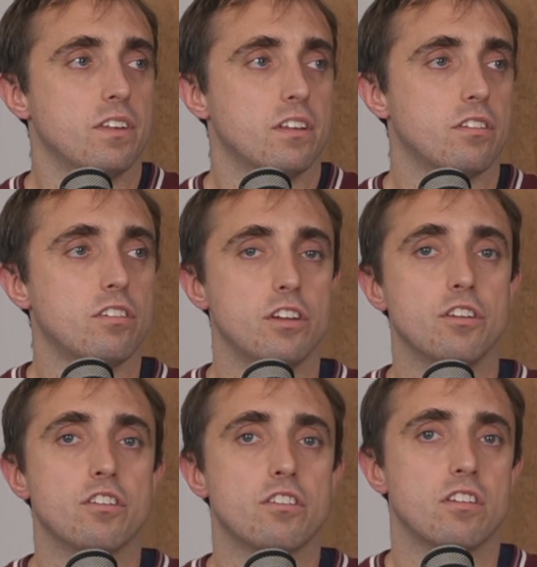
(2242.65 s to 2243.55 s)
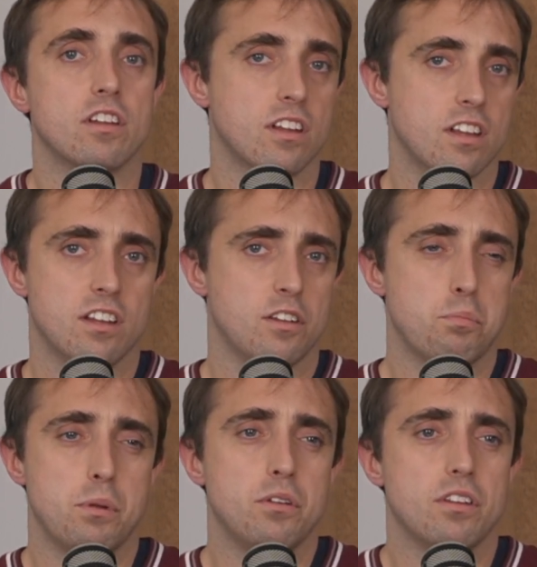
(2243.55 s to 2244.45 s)
because the
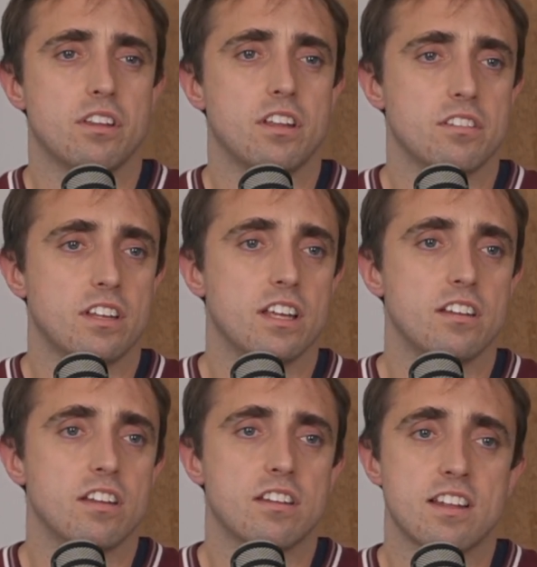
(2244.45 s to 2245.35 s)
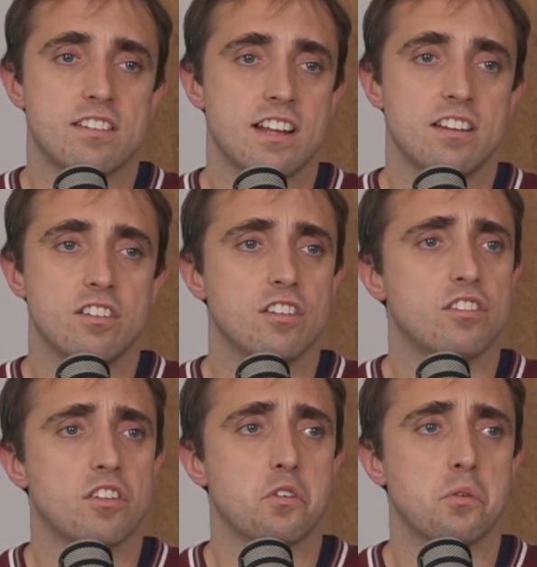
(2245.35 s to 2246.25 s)
beauty of things are kids, their tendons are
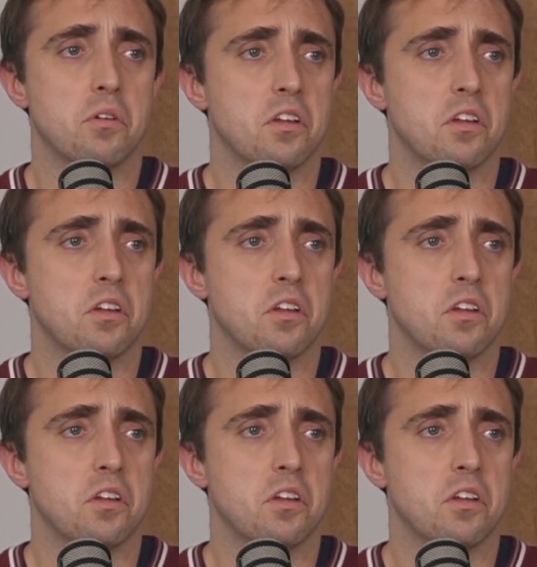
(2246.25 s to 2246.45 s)
so